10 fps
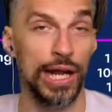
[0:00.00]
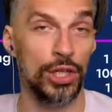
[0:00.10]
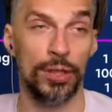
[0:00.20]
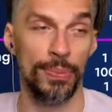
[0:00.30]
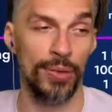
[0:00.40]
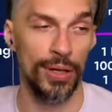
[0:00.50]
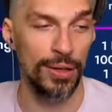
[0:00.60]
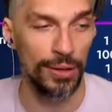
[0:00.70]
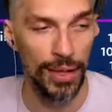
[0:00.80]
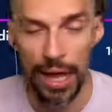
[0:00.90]
Actually pretty
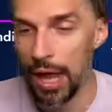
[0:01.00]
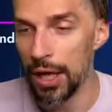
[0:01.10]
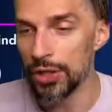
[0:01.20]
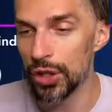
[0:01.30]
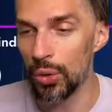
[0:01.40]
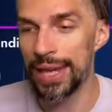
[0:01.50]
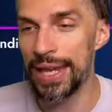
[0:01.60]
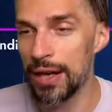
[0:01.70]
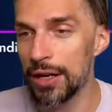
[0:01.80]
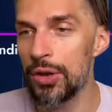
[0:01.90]
good. So
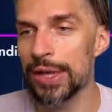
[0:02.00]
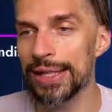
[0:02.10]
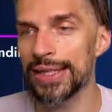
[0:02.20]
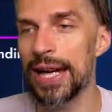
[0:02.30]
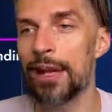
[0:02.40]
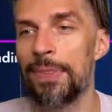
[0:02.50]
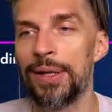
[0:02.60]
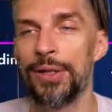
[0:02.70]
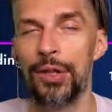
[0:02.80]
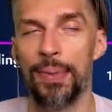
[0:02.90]
here you can start
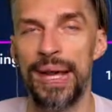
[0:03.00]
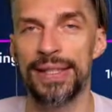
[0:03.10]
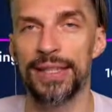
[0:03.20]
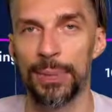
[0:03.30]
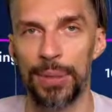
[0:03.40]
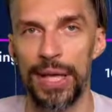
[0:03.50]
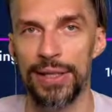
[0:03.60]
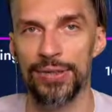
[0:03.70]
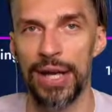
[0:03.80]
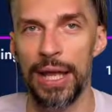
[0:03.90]
building your base in the
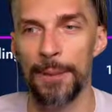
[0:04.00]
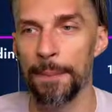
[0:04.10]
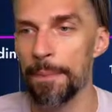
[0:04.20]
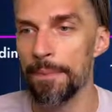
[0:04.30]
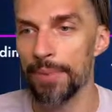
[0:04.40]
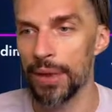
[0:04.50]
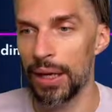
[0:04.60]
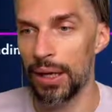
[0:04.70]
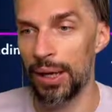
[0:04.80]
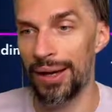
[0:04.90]
plains, right?
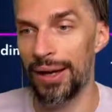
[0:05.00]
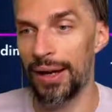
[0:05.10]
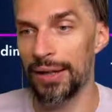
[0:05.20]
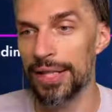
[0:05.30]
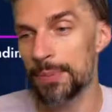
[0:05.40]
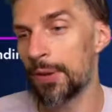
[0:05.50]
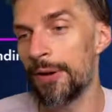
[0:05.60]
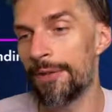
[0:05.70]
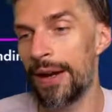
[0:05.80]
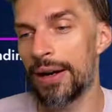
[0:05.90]
That's
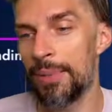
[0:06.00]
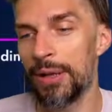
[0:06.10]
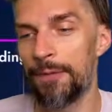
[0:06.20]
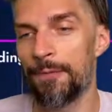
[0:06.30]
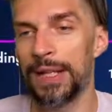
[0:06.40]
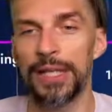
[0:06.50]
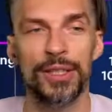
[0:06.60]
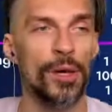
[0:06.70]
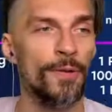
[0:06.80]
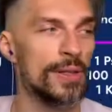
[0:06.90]
pretty fair. I mean, flat
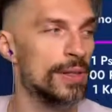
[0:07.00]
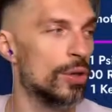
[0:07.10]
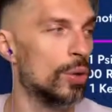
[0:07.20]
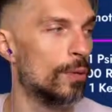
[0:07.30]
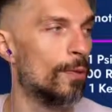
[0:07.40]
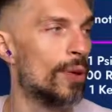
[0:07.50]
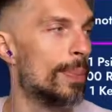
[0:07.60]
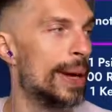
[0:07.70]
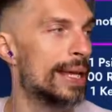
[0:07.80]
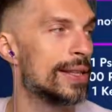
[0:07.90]
surface, good for the
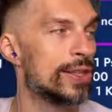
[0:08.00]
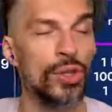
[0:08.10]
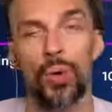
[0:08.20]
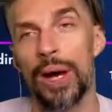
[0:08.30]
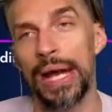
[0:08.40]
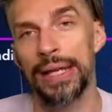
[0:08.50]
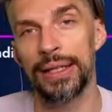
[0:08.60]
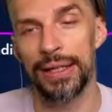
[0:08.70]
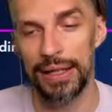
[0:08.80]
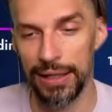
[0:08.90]
bases, so why
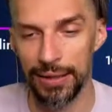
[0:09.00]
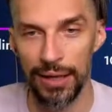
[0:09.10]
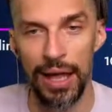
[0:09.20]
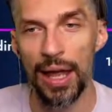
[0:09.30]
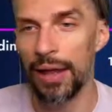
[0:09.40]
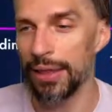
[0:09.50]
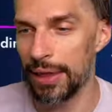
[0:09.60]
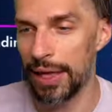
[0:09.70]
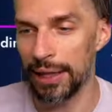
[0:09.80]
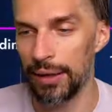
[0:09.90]
the hell
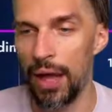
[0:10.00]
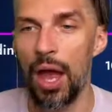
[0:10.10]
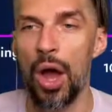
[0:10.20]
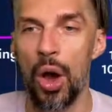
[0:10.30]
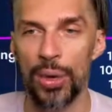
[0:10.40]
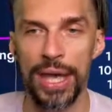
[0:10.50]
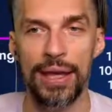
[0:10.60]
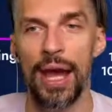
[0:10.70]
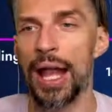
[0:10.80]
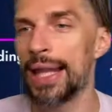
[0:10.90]
not? Okay,
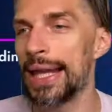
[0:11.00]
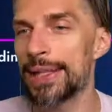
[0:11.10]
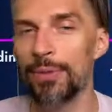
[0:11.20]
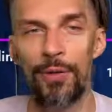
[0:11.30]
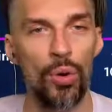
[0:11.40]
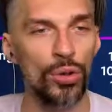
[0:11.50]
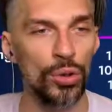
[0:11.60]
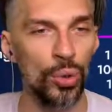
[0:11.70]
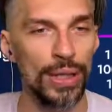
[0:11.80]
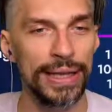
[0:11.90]
let's move on
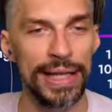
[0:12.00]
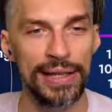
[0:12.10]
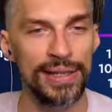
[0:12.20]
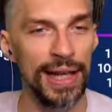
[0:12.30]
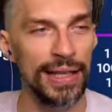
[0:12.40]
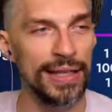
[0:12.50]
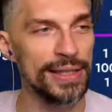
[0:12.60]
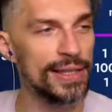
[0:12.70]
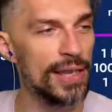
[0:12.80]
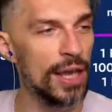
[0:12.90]
to the next slide and
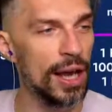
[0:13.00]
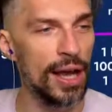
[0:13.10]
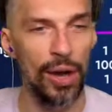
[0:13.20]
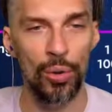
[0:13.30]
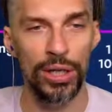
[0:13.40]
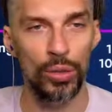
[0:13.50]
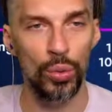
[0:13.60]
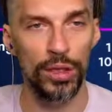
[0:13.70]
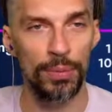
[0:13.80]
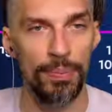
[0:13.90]
see how it
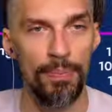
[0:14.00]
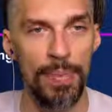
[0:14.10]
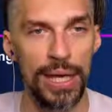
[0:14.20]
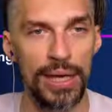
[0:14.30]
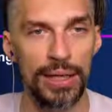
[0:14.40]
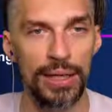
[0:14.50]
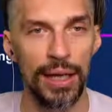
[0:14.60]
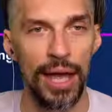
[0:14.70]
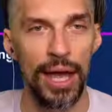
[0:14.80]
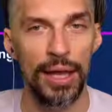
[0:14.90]
will be.
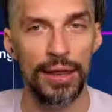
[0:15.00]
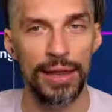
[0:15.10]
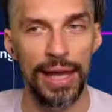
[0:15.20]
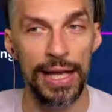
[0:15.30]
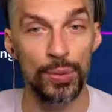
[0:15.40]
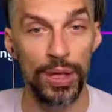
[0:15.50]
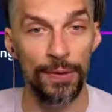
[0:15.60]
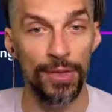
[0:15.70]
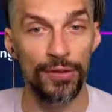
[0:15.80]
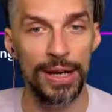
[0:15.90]
Nice, we
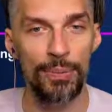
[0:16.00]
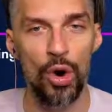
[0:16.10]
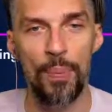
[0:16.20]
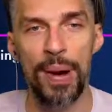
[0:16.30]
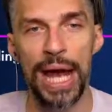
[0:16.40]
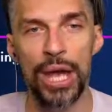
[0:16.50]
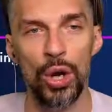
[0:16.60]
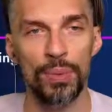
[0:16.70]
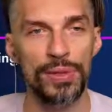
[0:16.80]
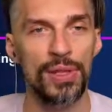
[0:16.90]
have 3 more
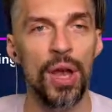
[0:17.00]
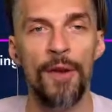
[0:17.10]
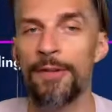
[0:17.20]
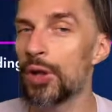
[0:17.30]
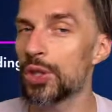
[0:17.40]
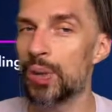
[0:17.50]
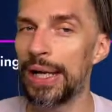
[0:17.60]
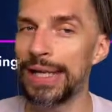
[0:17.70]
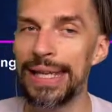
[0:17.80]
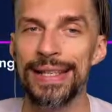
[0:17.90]
biomes. First
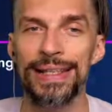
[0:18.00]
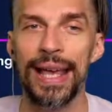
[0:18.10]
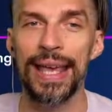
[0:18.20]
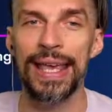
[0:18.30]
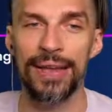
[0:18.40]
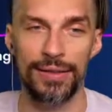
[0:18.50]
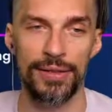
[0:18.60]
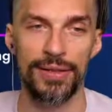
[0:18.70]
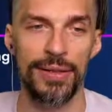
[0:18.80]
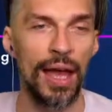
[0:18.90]
one is hills.